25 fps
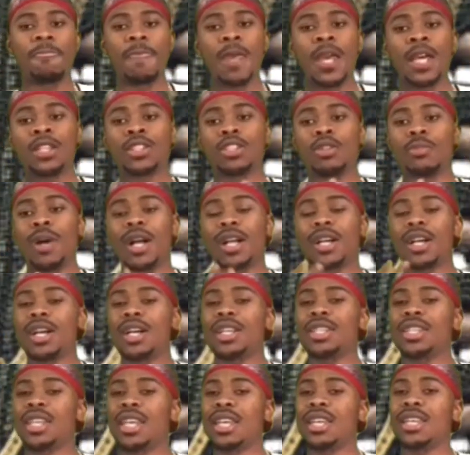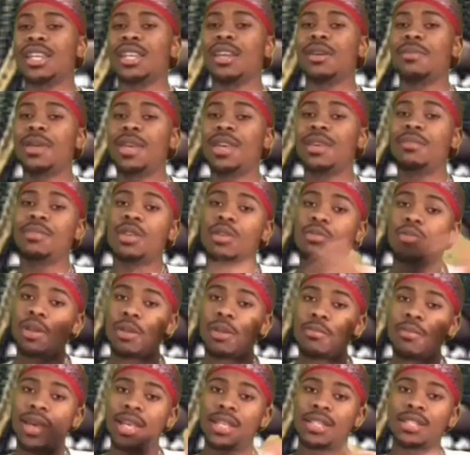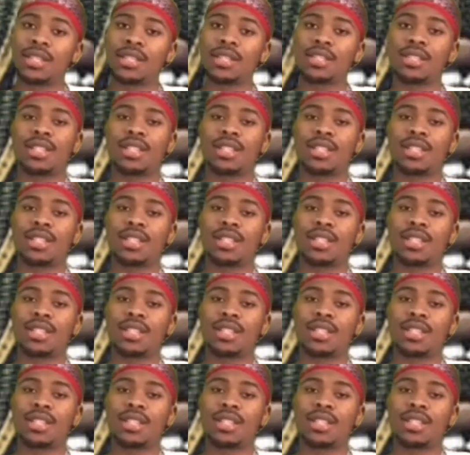So my cousin ended up hitting me with a message.